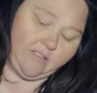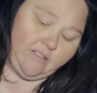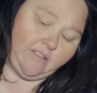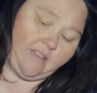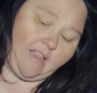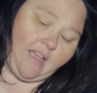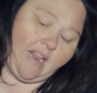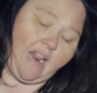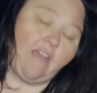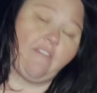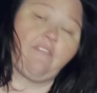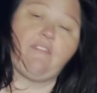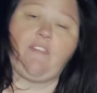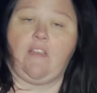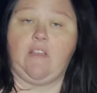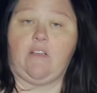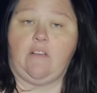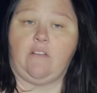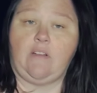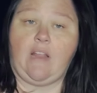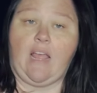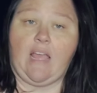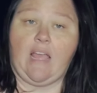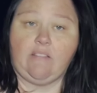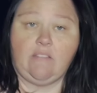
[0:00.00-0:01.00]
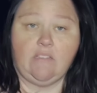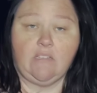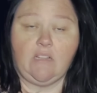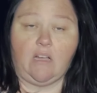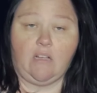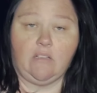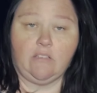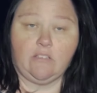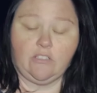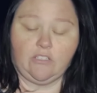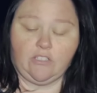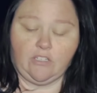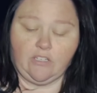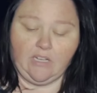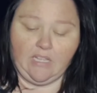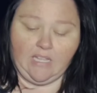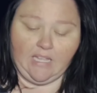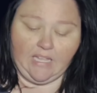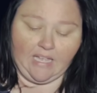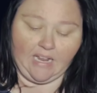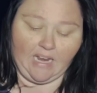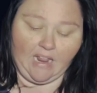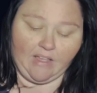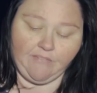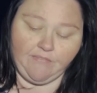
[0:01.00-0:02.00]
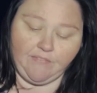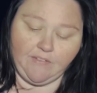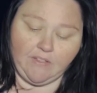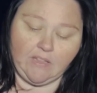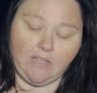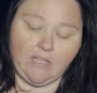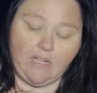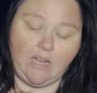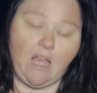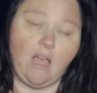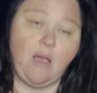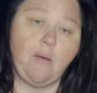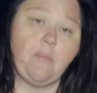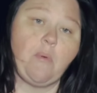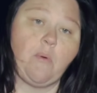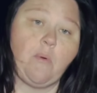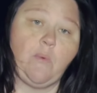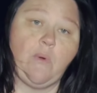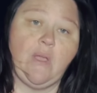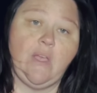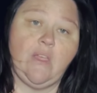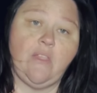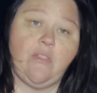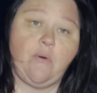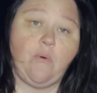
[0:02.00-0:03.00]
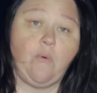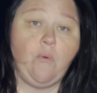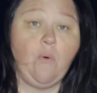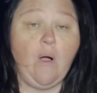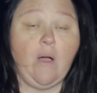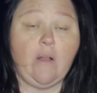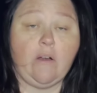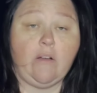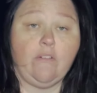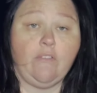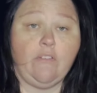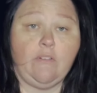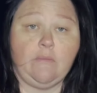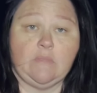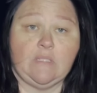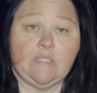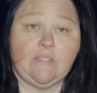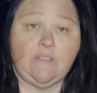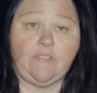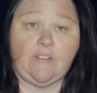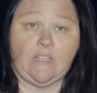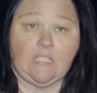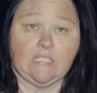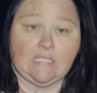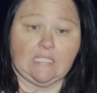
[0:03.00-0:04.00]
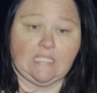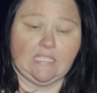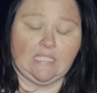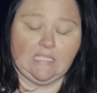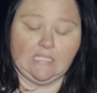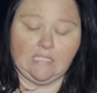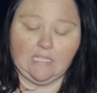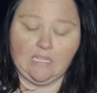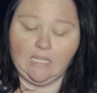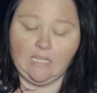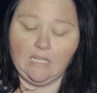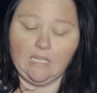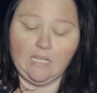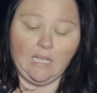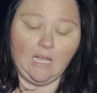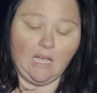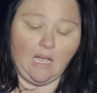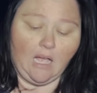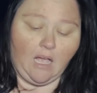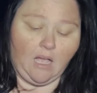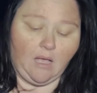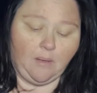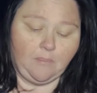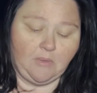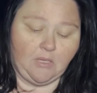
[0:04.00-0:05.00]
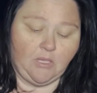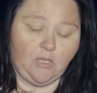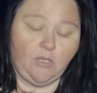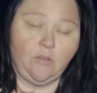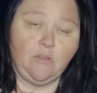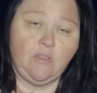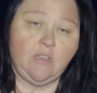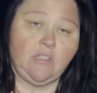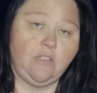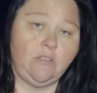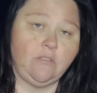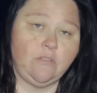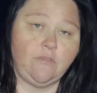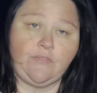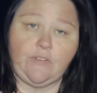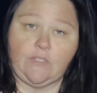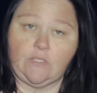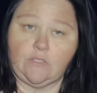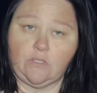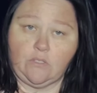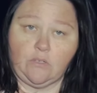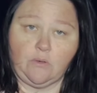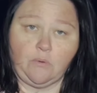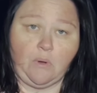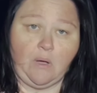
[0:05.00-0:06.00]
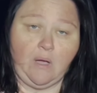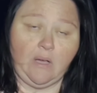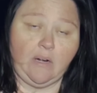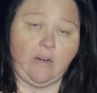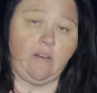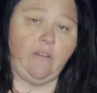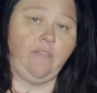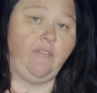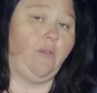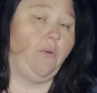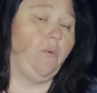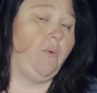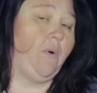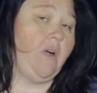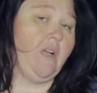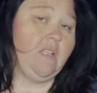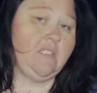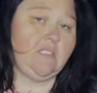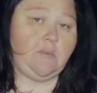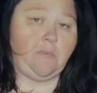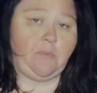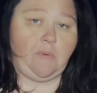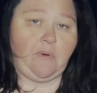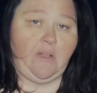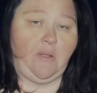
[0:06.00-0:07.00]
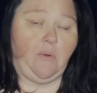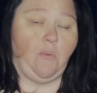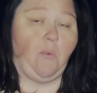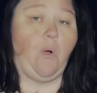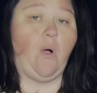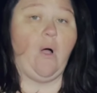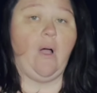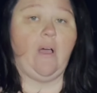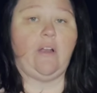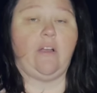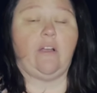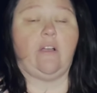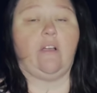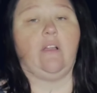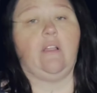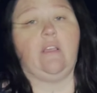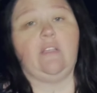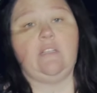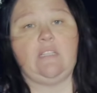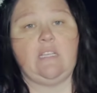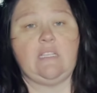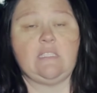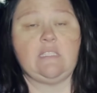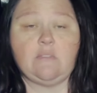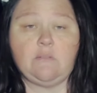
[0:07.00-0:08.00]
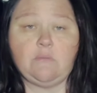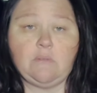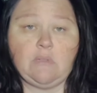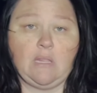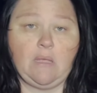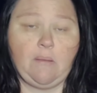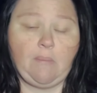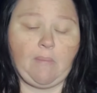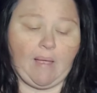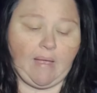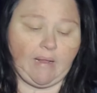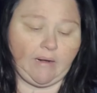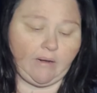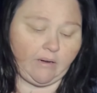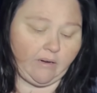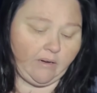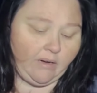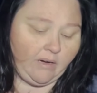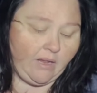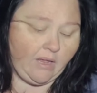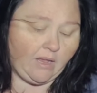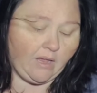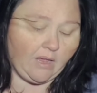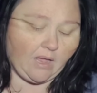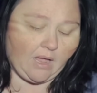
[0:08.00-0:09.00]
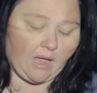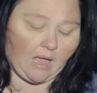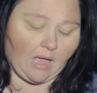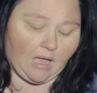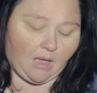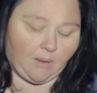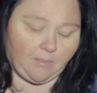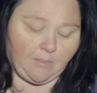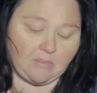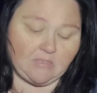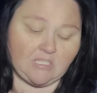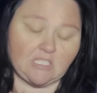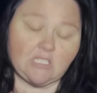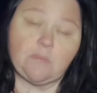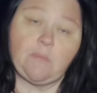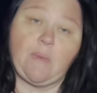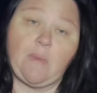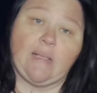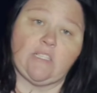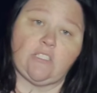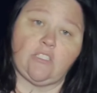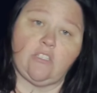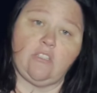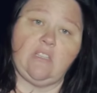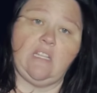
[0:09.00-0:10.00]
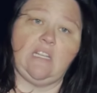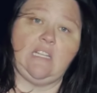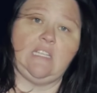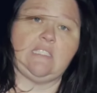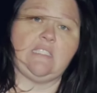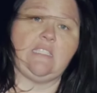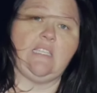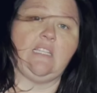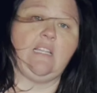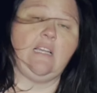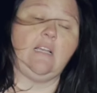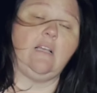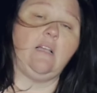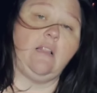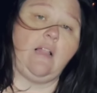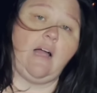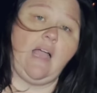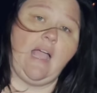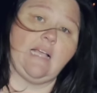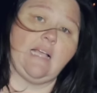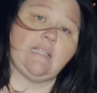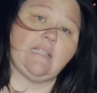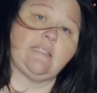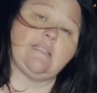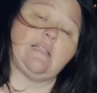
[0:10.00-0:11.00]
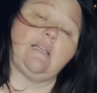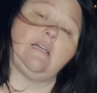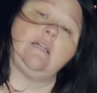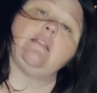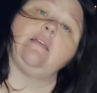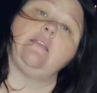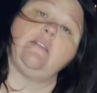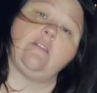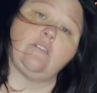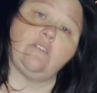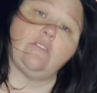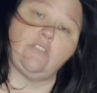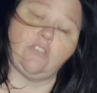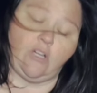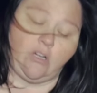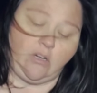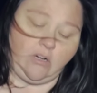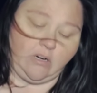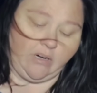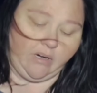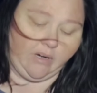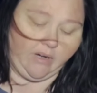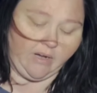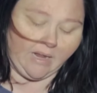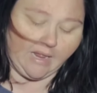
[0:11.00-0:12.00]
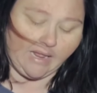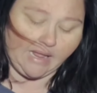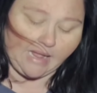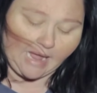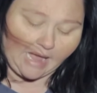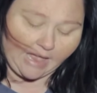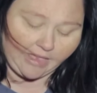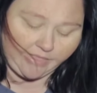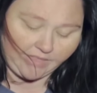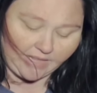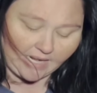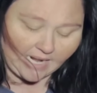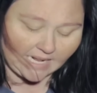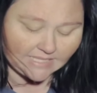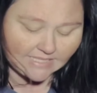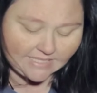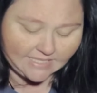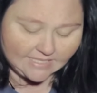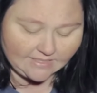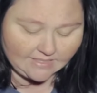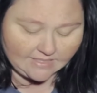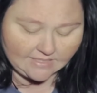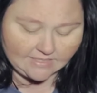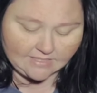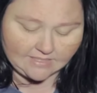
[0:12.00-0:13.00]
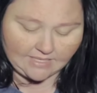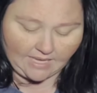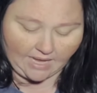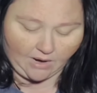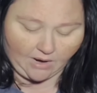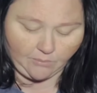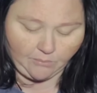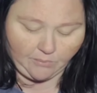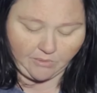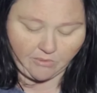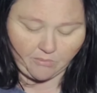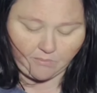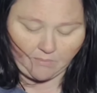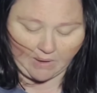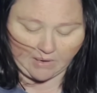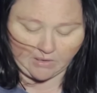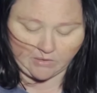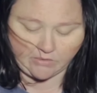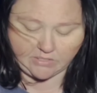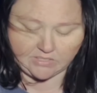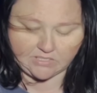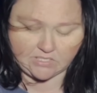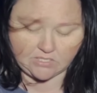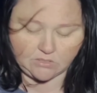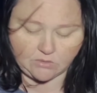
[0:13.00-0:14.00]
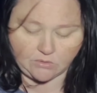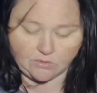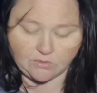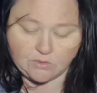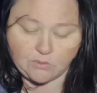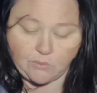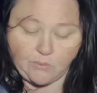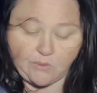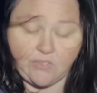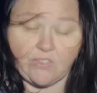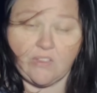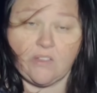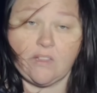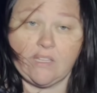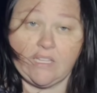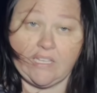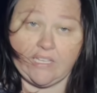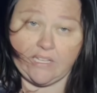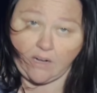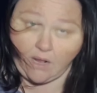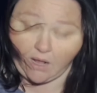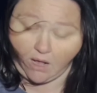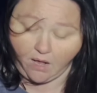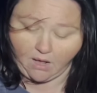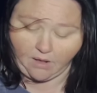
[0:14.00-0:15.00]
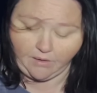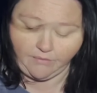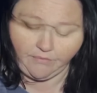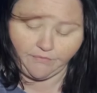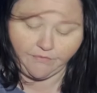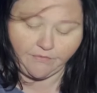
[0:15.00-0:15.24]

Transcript: that I found at the Dollar Tree and I fill it up with water from the faucet. Um, you can use filtered water if you want, spring water, it doesn't really matter. Um, just make sure that it's in a glass clear jar. And then I set this out with my crystals with the lid off